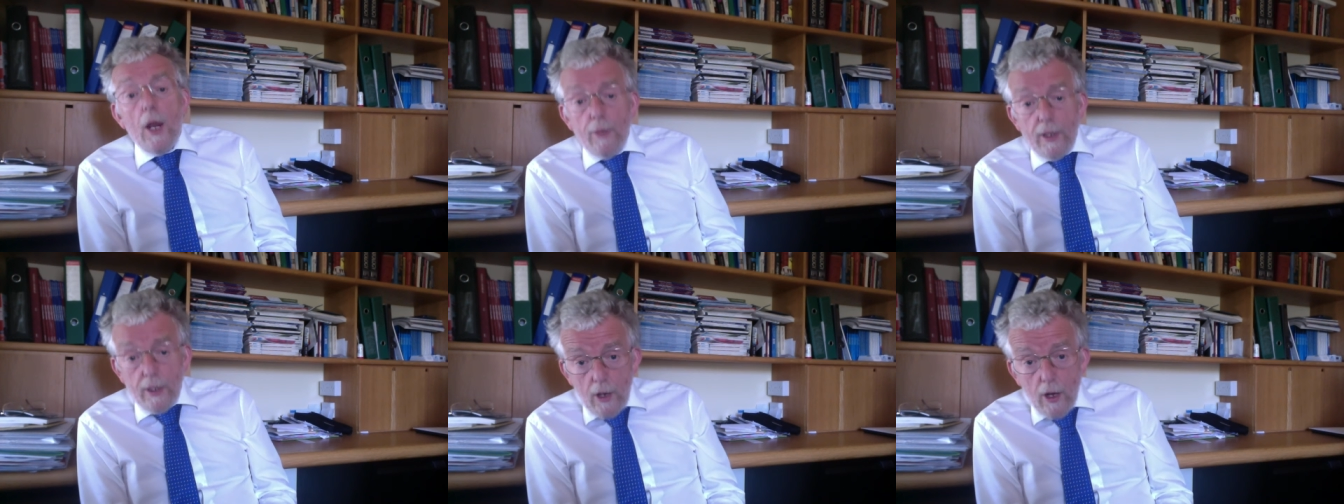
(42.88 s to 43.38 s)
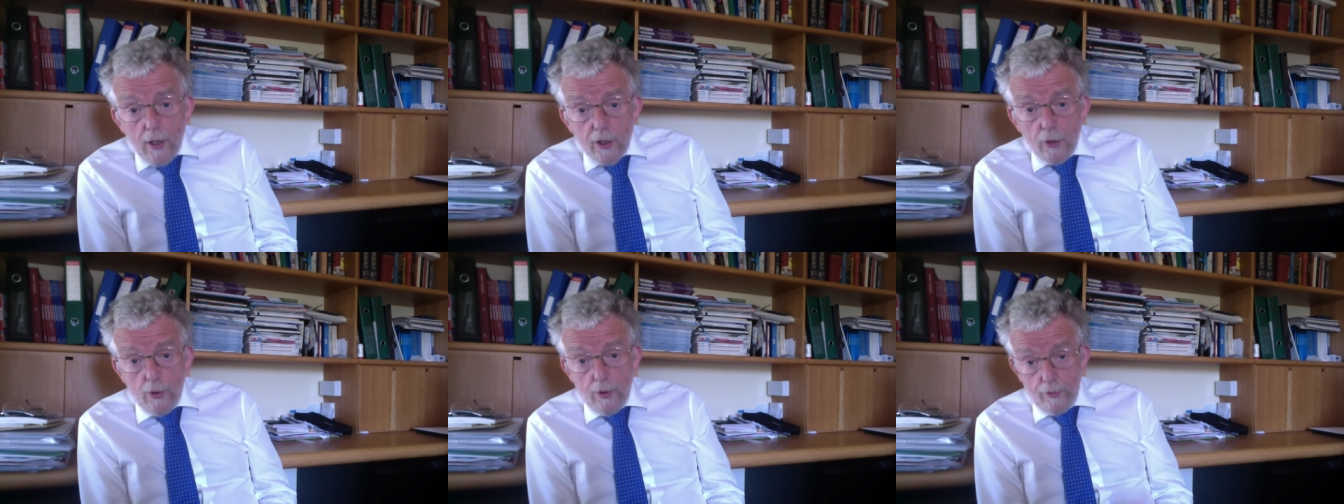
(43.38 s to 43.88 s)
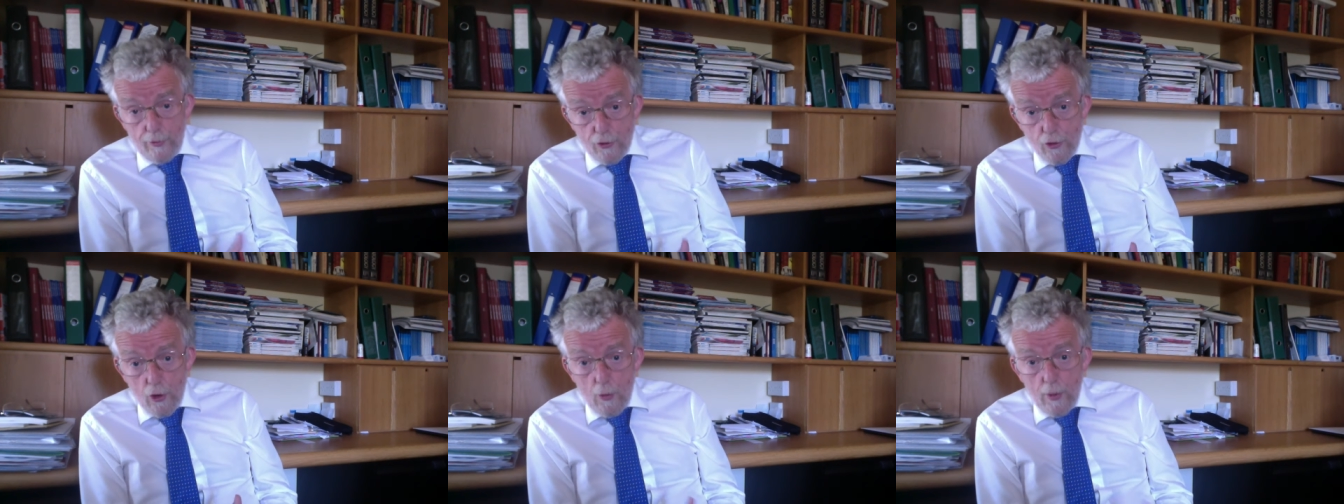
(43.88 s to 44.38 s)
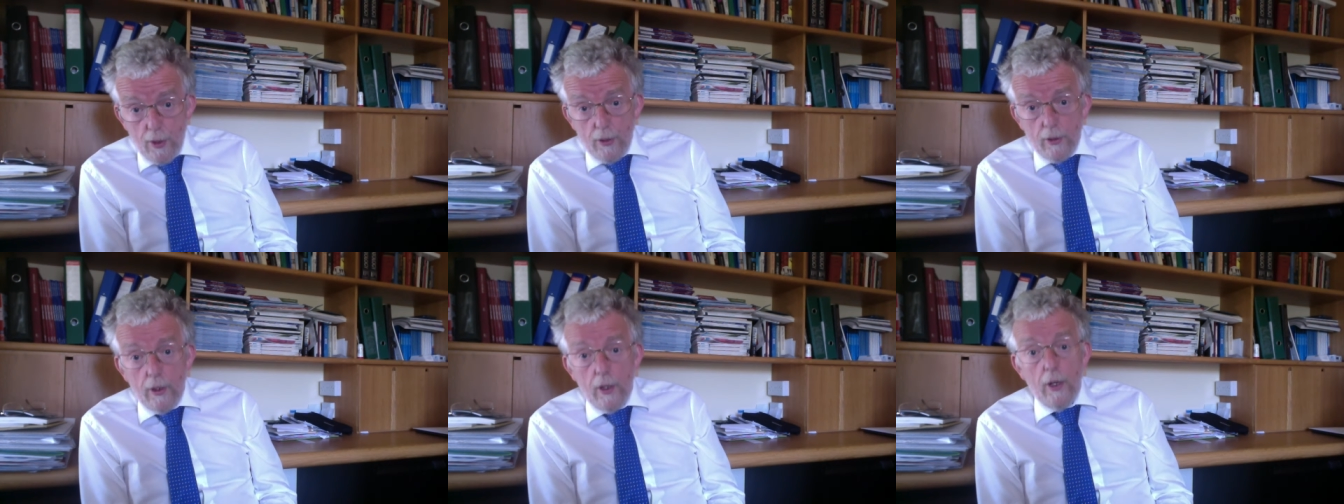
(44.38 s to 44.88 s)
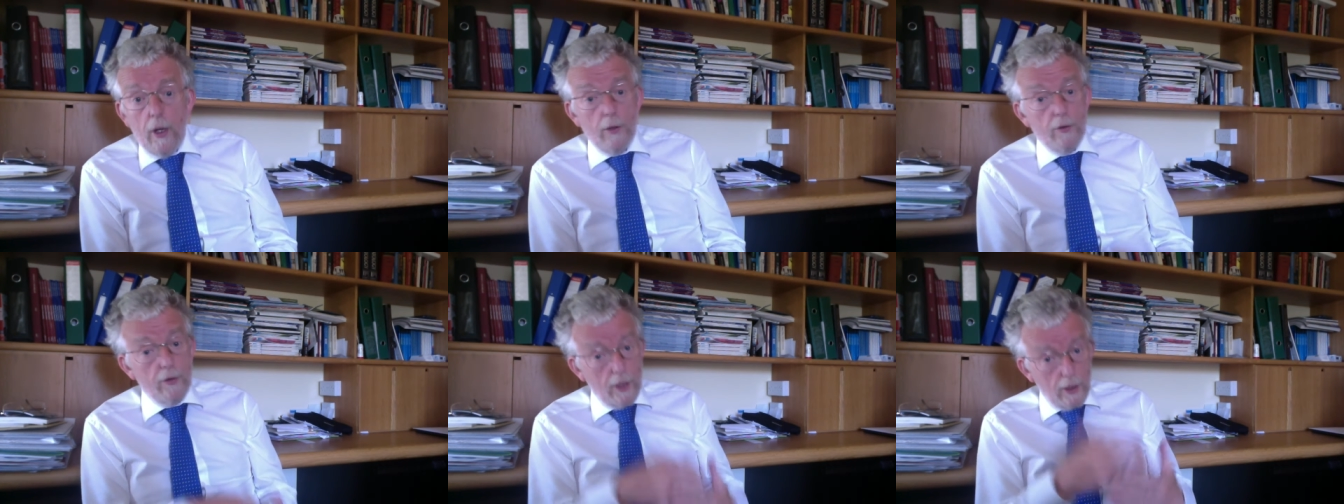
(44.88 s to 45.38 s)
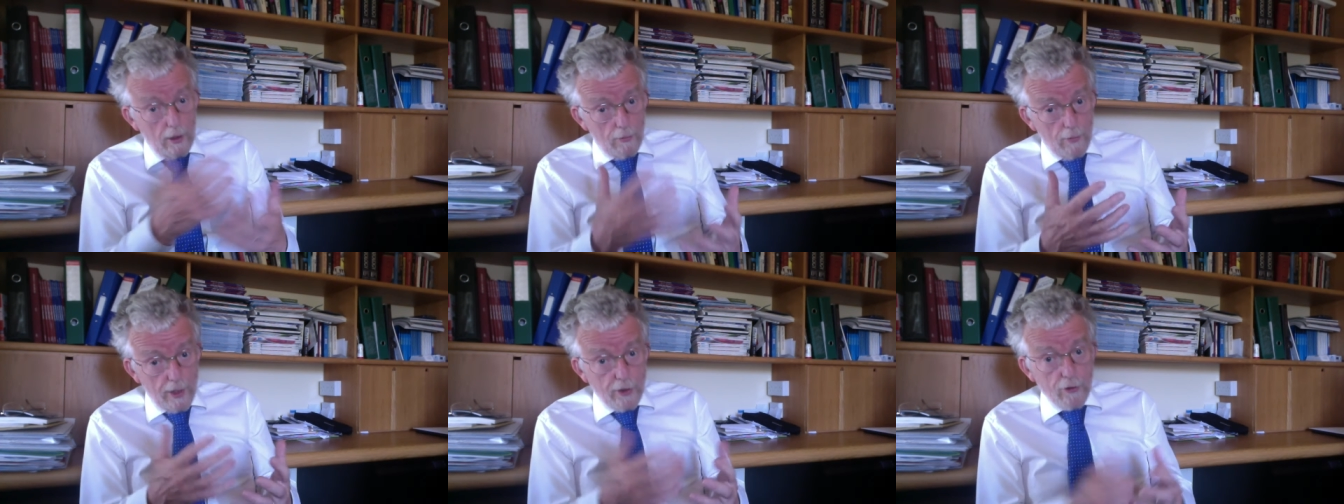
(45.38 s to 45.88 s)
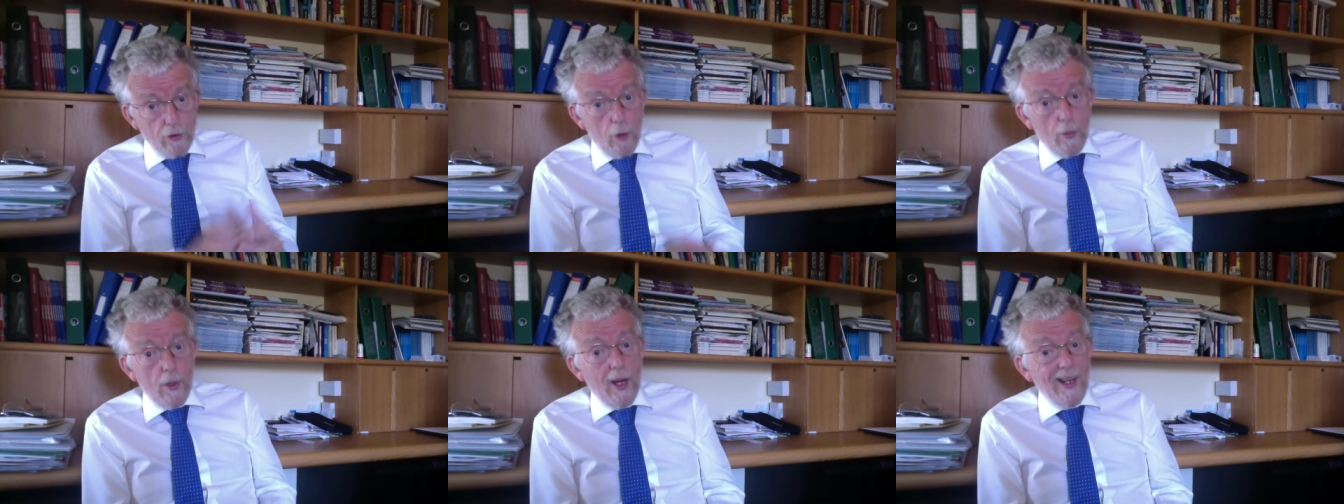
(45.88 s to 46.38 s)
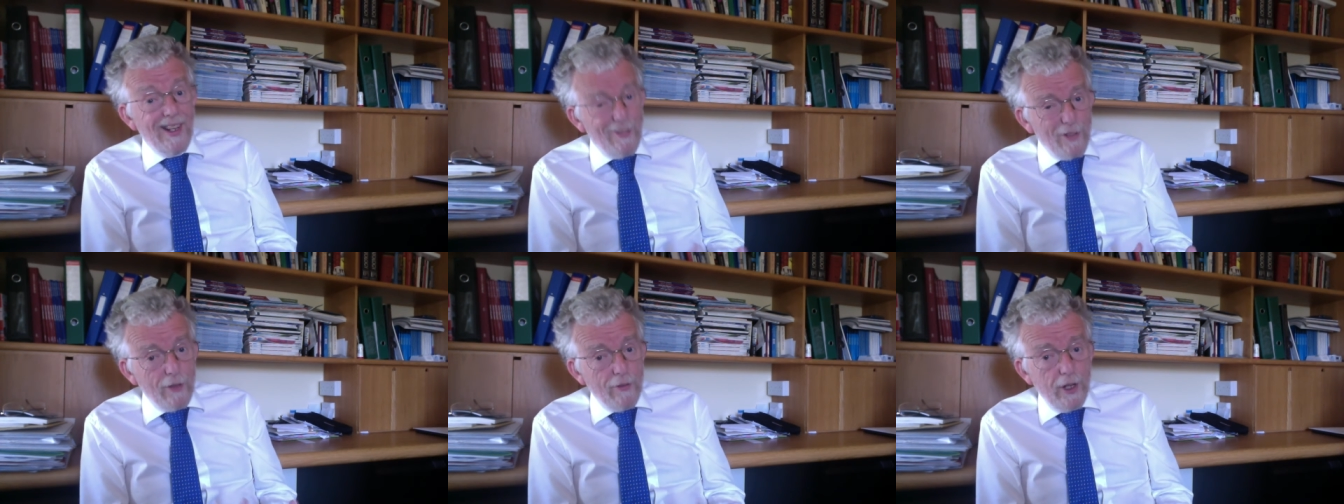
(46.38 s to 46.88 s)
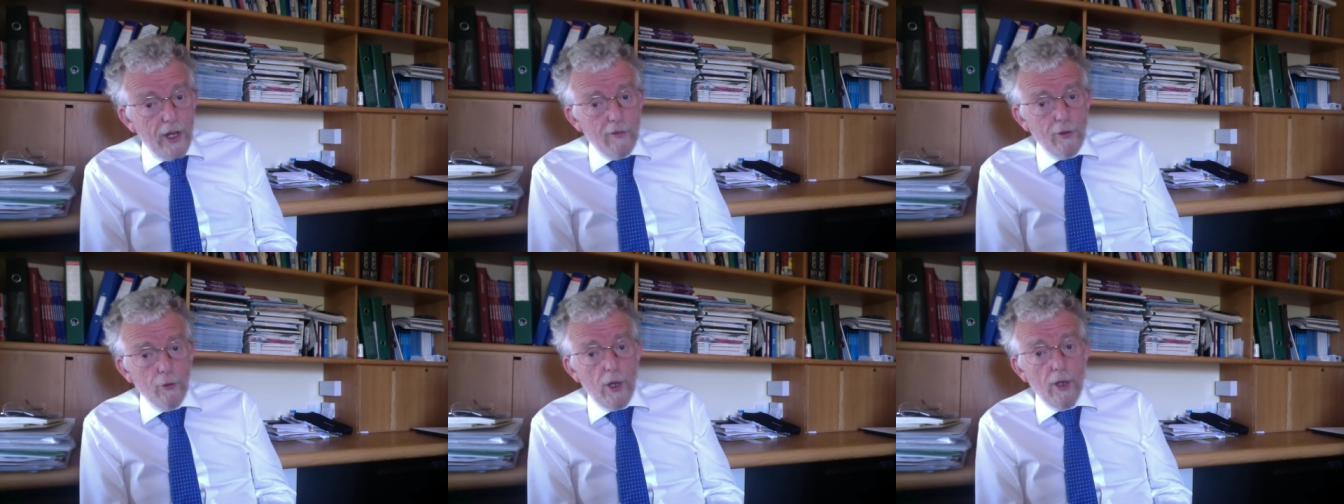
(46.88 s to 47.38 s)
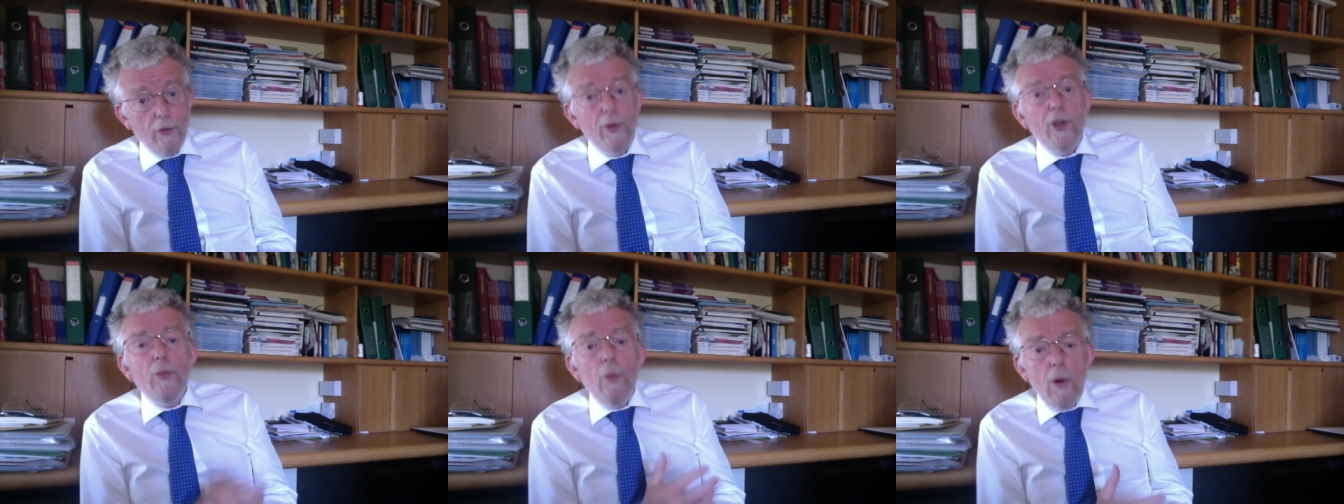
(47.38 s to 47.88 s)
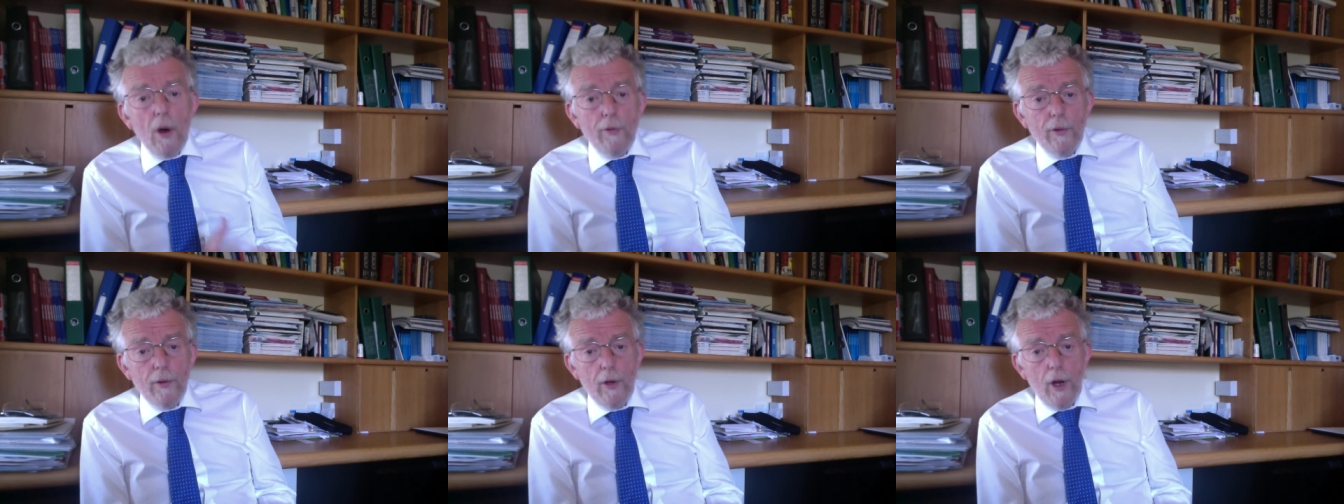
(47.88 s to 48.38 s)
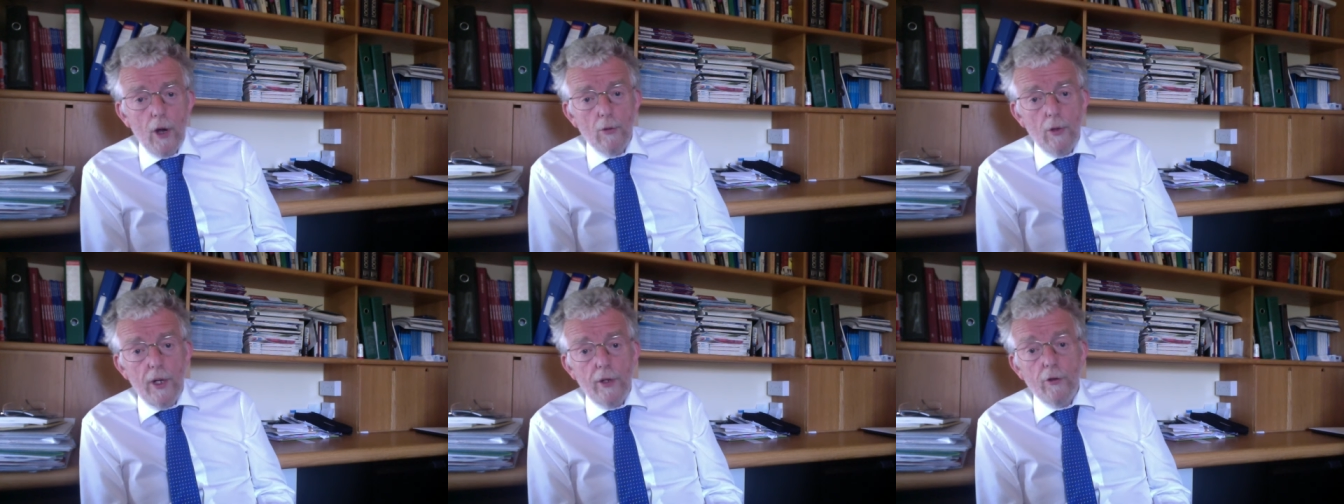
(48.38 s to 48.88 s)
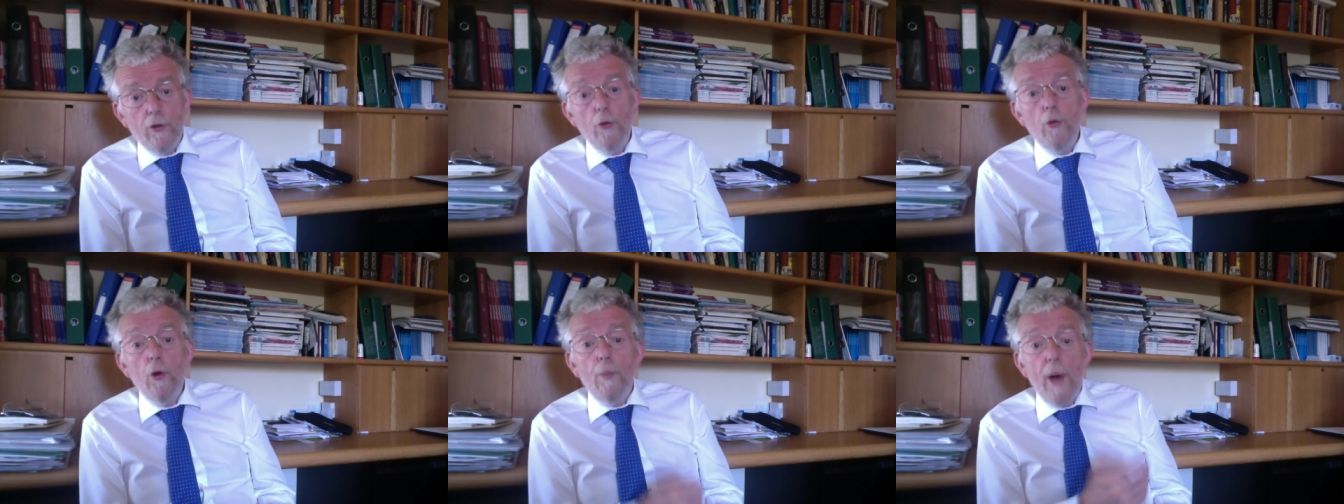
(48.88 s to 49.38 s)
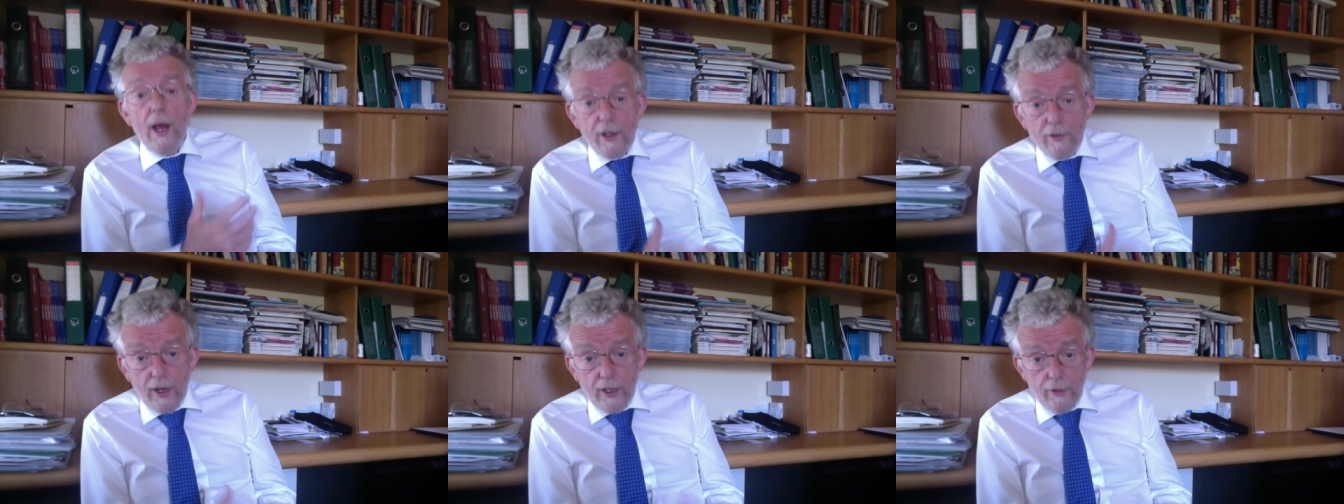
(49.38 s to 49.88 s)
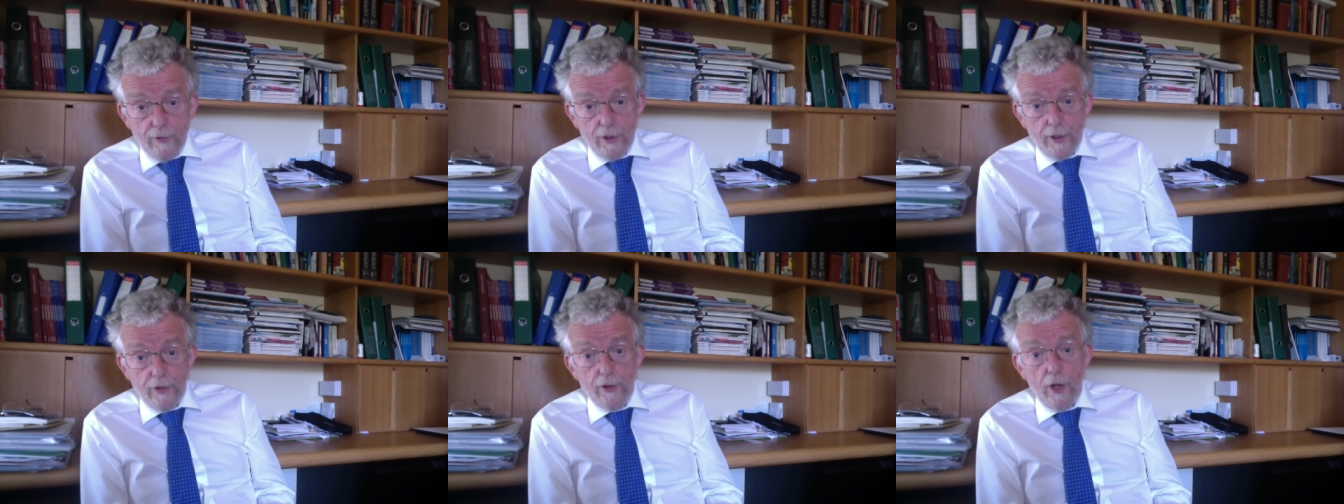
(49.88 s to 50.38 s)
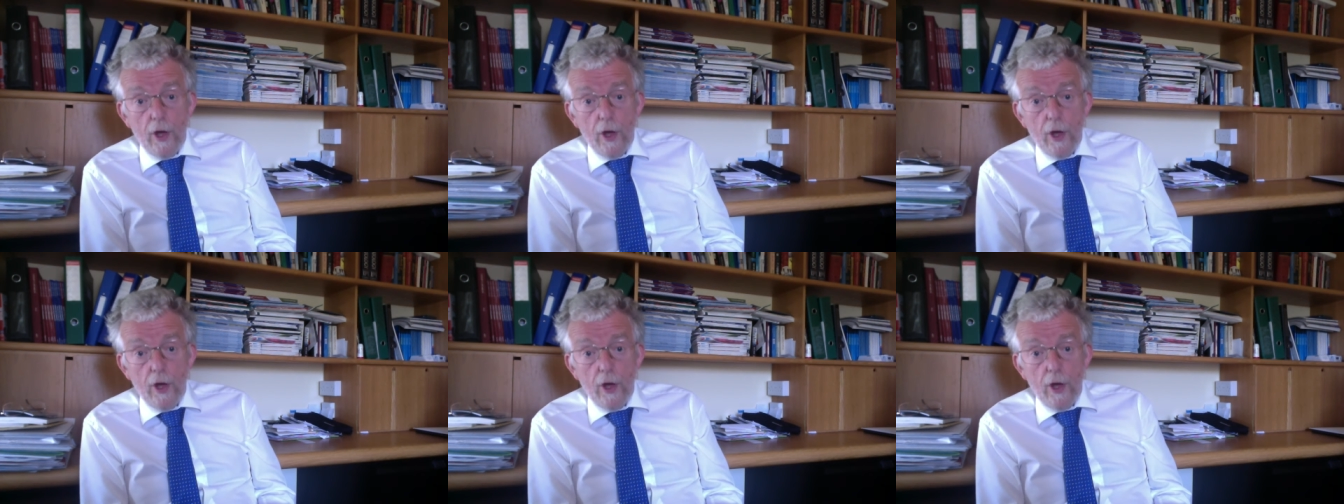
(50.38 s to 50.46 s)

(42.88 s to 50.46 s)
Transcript: be the consequence of trauma, a single major trauma like lifting a very heavy weight, but it's more often related to repetitive activities.